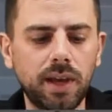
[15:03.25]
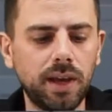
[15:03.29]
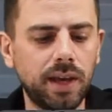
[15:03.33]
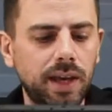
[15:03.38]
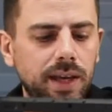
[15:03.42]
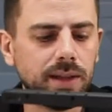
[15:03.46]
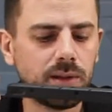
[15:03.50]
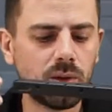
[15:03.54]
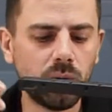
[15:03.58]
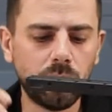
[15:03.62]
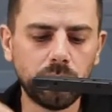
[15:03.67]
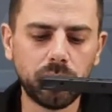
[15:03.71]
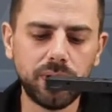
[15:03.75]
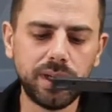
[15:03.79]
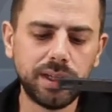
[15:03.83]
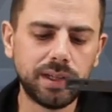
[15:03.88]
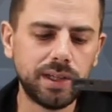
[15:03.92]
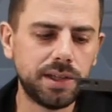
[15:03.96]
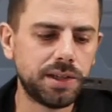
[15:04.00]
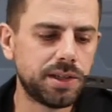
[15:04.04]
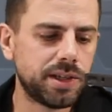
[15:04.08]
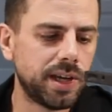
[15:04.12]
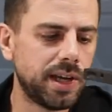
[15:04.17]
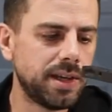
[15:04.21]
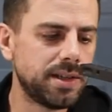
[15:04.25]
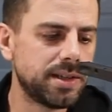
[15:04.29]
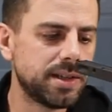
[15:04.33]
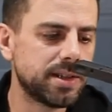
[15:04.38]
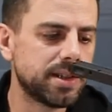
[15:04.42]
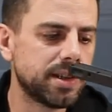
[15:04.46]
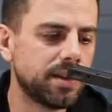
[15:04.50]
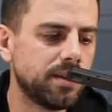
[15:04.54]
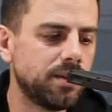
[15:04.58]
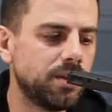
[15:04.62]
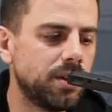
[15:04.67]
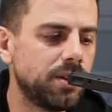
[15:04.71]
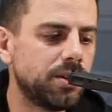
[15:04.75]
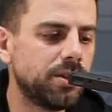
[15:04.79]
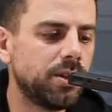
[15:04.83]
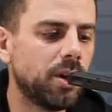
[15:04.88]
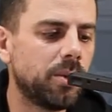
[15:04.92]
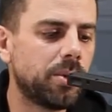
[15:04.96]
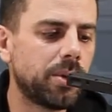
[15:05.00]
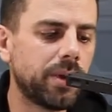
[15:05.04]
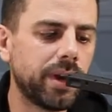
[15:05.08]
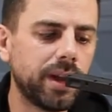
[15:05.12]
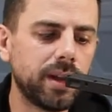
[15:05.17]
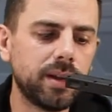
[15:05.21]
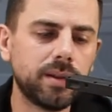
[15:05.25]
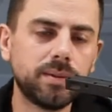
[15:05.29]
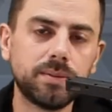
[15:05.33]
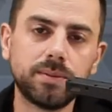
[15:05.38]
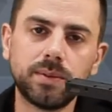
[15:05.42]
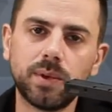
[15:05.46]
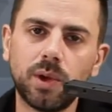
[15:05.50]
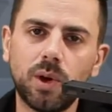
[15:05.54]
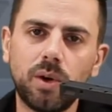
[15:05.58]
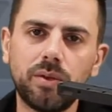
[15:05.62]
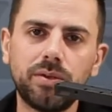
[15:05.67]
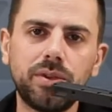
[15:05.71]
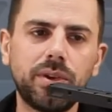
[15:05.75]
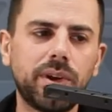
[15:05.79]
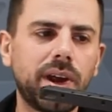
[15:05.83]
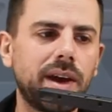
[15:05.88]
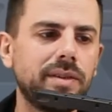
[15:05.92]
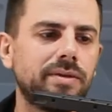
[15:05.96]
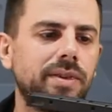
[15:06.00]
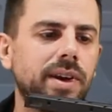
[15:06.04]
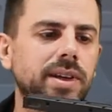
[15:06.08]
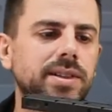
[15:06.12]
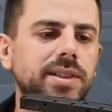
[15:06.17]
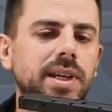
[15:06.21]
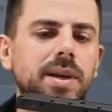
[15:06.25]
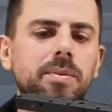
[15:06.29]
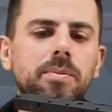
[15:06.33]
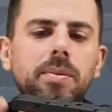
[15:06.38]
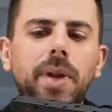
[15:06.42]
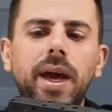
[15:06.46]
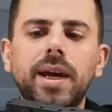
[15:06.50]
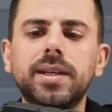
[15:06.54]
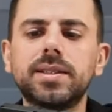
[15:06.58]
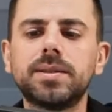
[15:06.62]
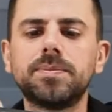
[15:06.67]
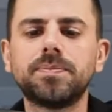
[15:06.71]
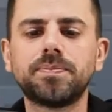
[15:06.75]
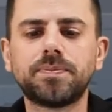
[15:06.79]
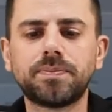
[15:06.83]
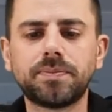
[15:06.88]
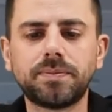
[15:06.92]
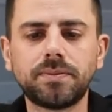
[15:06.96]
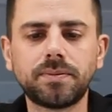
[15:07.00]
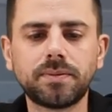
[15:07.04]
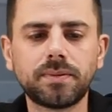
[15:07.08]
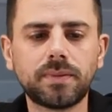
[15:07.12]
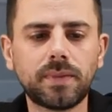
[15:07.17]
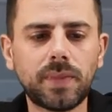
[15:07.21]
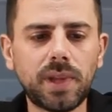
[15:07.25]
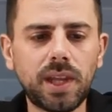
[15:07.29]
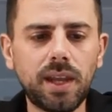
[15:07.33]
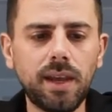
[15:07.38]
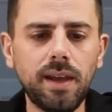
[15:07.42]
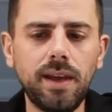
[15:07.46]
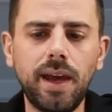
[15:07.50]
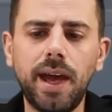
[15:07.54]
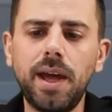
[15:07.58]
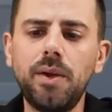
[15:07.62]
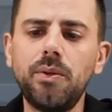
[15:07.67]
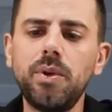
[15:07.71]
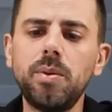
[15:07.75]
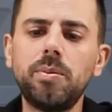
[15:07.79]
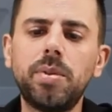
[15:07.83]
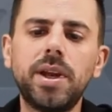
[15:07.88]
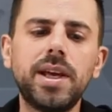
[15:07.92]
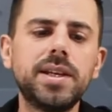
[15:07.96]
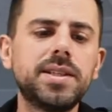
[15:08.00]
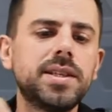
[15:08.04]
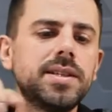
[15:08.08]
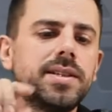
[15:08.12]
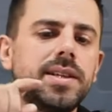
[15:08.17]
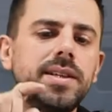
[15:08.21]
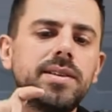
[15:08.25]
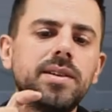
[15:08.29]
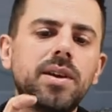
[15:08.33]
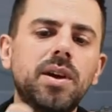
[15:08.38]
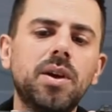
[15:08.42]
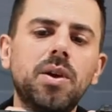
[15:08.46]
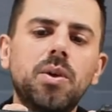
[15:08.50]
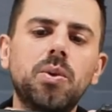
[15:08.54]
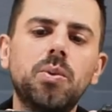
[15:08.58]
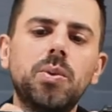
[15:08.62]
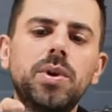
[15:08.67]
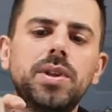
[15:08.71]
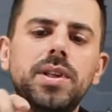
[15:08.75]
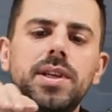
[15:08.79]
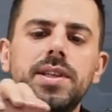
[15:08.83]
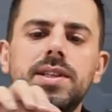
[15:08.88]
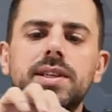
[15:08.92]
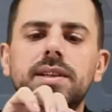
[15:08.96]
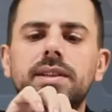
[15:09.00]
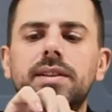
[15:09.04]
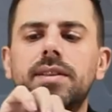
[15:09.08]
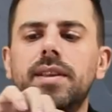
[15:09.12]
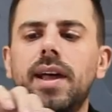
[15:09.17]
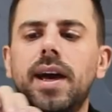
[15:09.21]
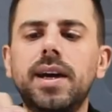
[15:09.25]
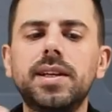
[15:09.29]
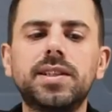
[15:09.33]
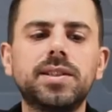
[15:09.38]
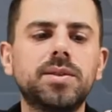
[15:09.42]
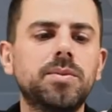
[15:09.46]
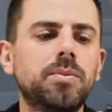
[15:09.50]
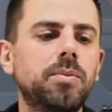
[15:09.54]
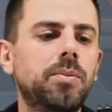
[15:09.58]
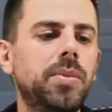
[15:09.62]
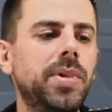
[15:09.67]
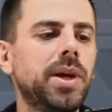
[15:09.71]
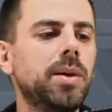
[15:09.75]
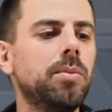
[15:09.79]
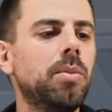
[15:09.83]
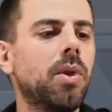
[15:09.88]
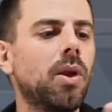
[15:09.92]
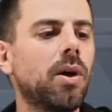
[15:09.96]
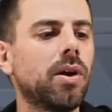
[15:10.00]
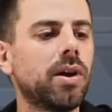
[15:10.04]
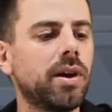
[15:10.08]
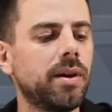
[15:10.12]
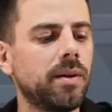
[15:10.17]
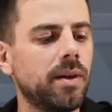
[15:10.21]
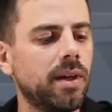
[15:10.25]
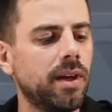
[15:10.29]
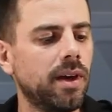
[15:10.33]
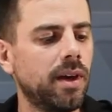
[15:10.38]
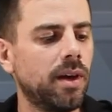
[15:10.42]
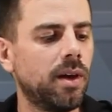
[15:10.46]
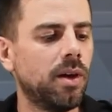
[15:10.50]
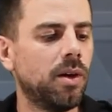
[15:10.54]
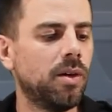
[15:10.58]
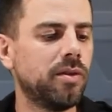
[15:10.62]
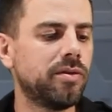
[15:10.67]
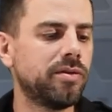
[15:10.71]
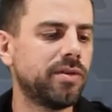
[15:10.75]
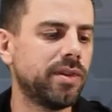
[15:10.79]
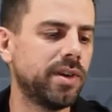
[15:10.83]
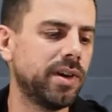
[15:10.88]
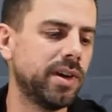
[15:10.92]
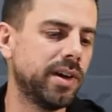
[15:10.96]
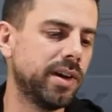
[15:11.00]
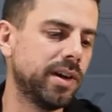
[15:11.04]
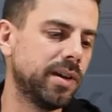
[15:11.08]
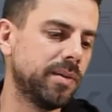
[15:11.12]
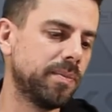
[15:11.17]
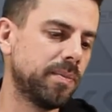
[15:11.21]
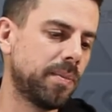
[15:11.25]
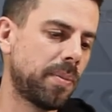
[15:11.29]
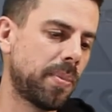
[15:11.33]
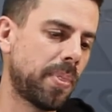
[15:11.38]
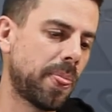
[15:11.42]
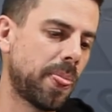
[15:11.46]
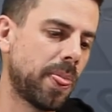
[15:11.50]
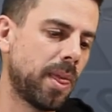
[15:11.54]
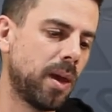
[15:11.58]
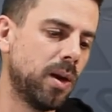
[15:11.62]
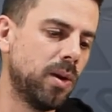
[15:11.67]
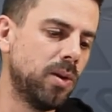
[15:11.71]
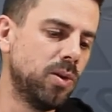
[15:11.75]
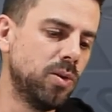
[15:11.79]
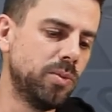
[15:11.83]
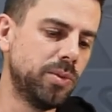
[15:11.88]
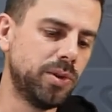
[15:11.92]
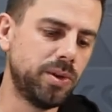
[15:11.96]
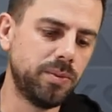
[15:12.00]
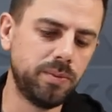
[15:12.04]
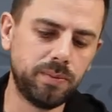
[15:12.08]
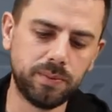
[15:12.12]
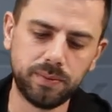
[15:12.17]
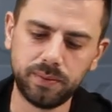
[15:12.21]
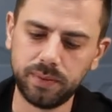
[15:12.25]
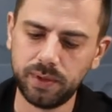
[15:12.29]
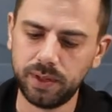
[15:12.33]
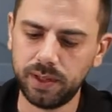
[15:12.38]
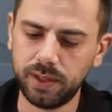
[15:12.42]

It completely changes the top rail of your FX Impact and replaces it with this nice big block of aluminum,